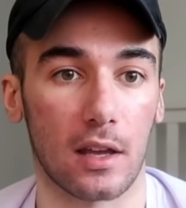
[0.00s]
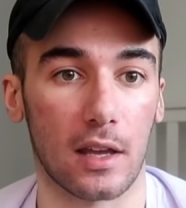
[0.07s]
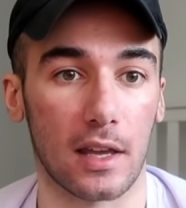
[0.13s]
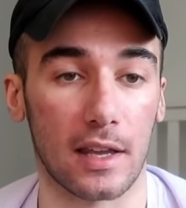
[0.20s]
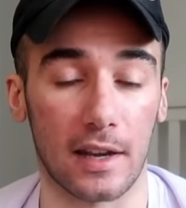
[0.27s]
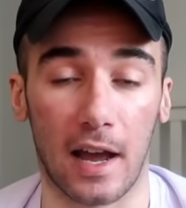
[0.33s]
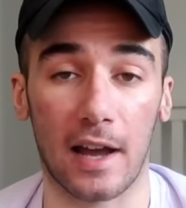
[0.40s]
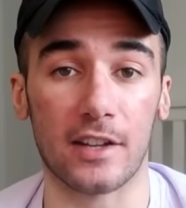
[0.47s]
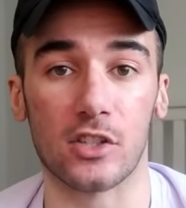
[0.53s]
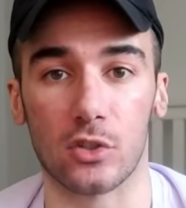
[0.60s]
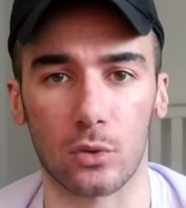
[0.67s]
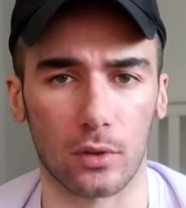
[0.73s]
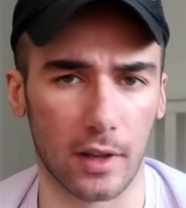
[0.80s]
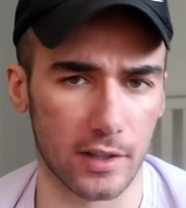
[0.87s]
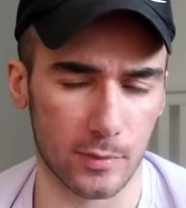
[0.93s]
in high
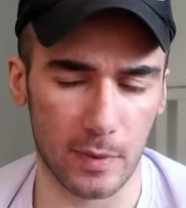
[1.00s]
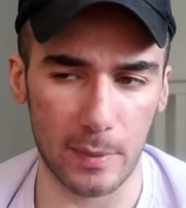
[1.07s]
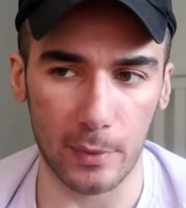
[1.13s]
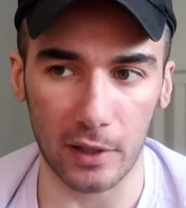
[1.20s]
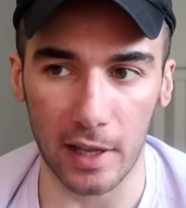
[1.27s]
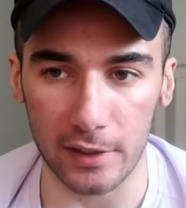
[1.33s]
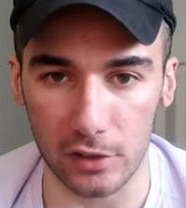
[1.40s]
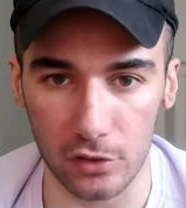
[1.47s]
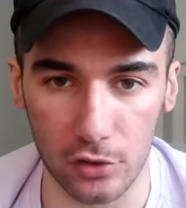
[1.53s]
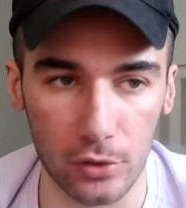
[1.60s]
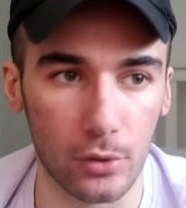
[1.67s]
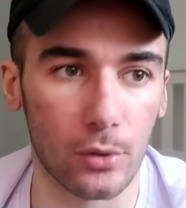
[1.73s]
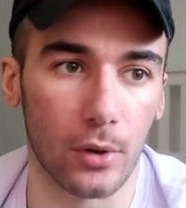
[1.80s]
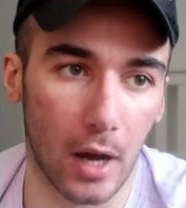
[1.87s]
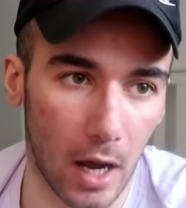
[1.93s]
school, as people like to
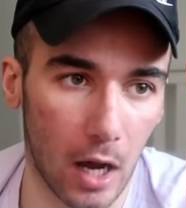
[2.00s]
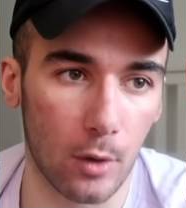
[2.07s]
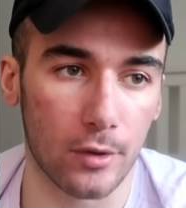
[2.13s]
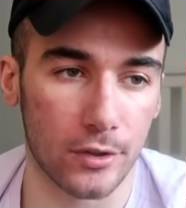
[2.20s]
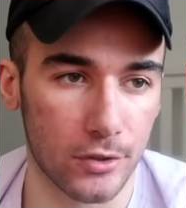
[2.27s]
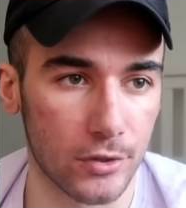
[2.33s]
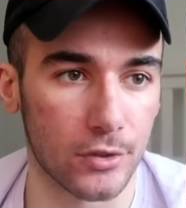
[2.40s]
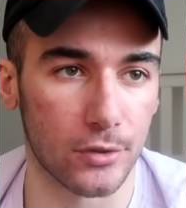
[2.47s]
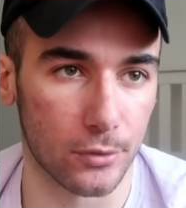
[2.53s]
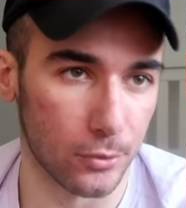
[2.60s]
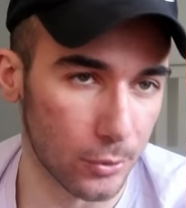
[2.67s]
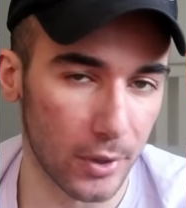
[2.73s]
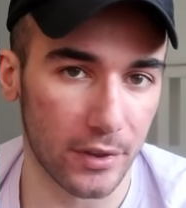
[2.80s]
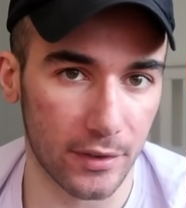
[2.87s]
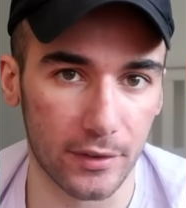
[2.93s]
do, I was
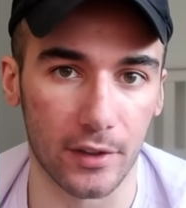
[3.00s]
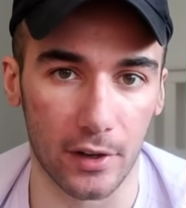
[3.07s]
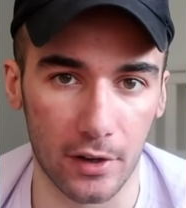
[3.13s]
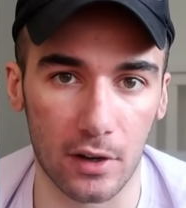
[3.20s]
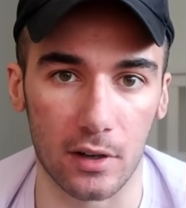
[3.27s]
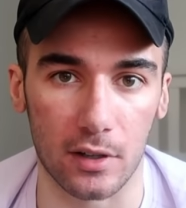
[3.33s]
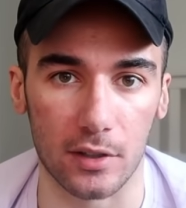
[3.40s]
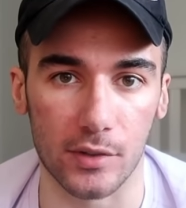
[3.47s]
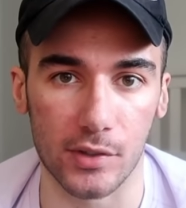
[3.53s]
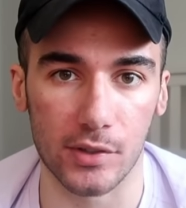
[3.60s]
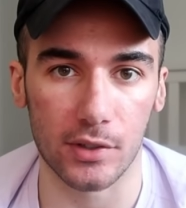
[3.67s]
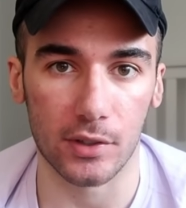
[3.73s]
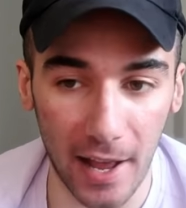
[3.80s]
with the nerds.